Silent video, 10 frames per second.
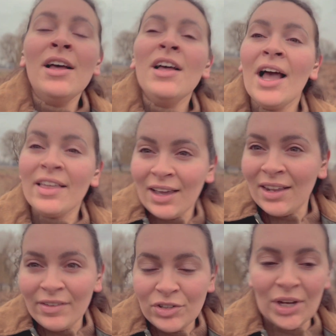I think I
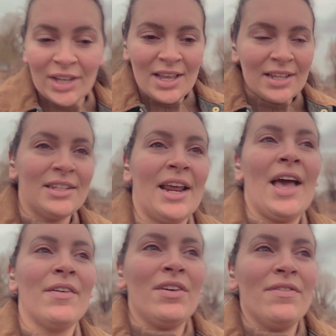left you guys yesterday
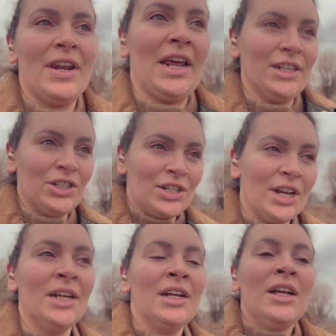having finished
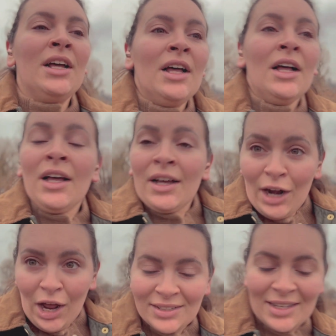
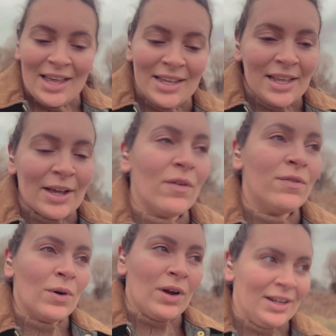classes. I got
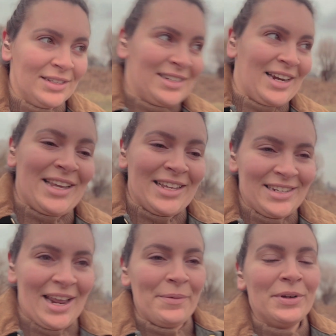4 classes done
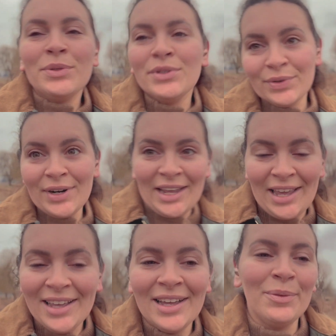yesterday, which was really
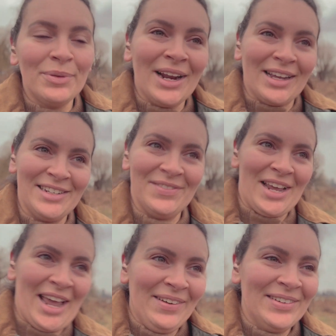a productive
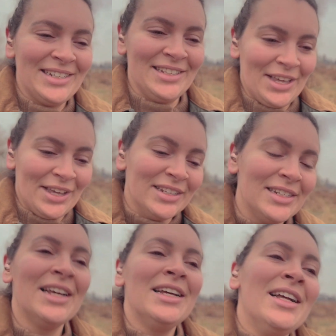day, which is good.
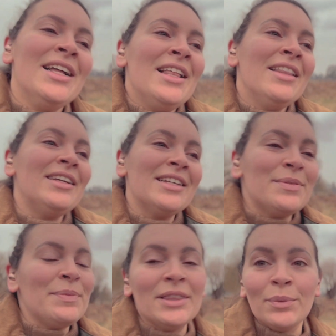That does
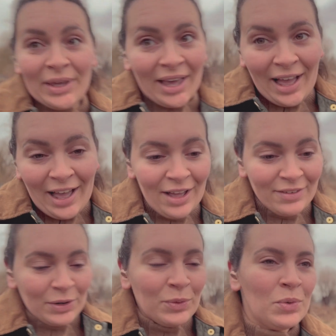mean that we have
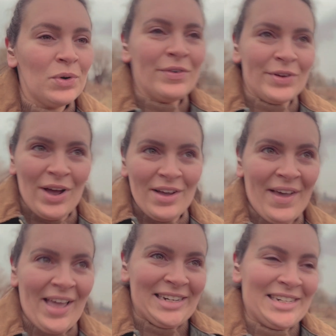an awful lot of
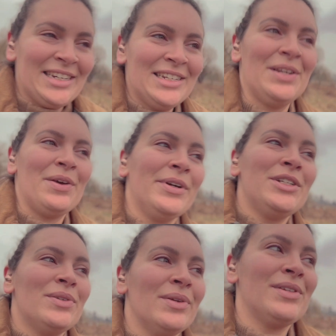editing to do, which
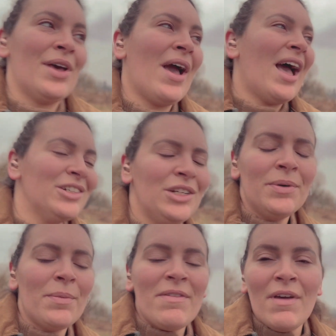is also actually one of
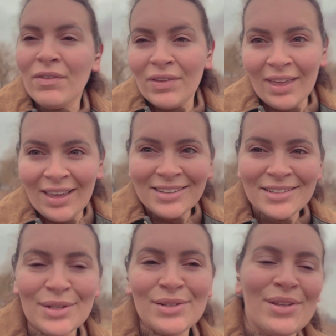my favourite
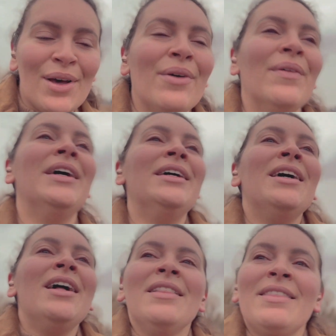things. So
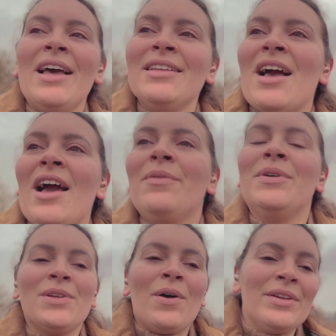that is kind of
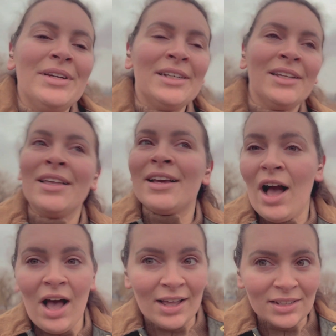what's on the
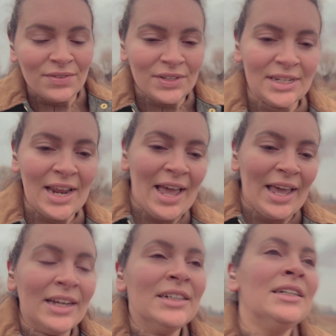cards for
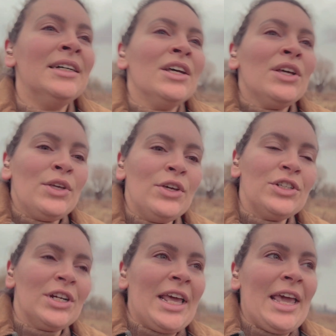today.
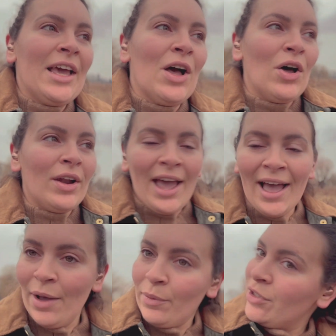Usually on
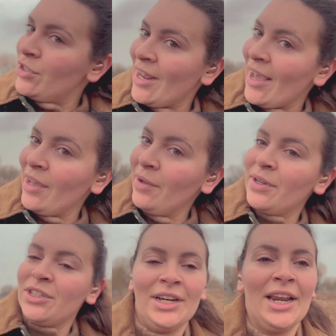hair wash day,
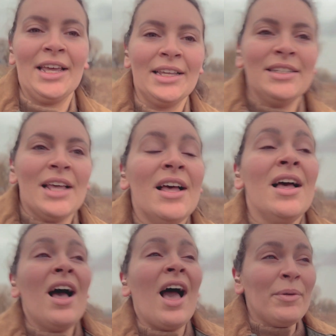which it is,
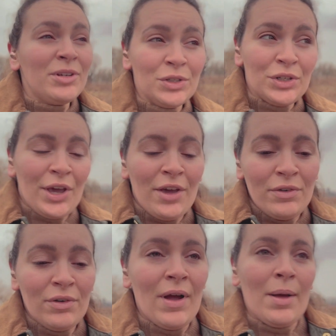I would usually go for
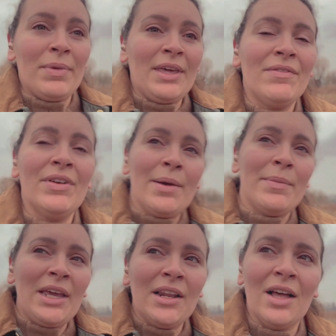a run, but given how
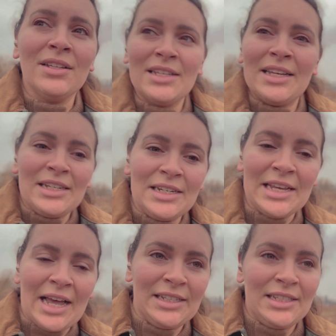many classes I did
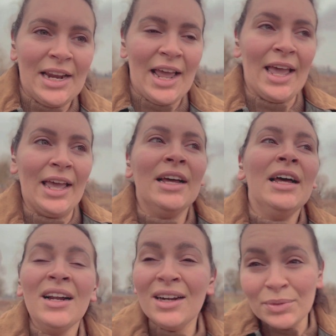yesterday,
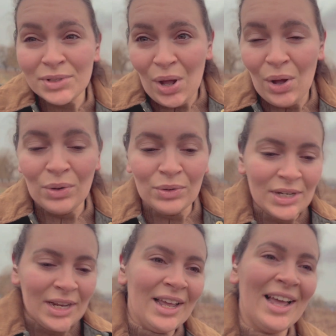it was cold.
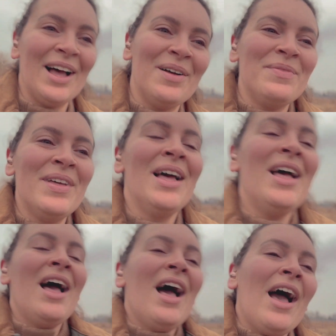
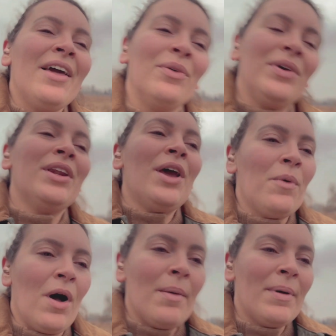I thought, you know
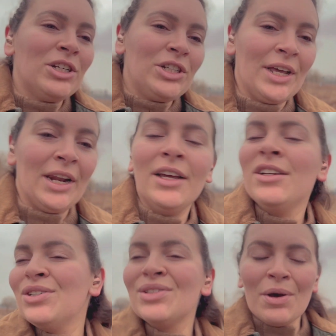what, I'm actually gonna
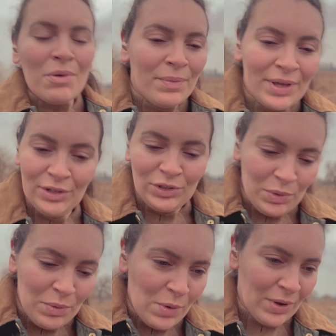just go on my usual
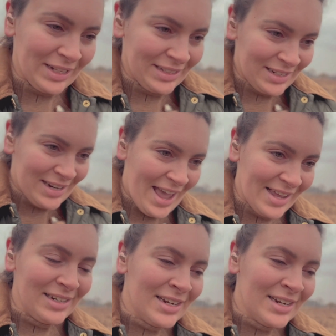walk instead.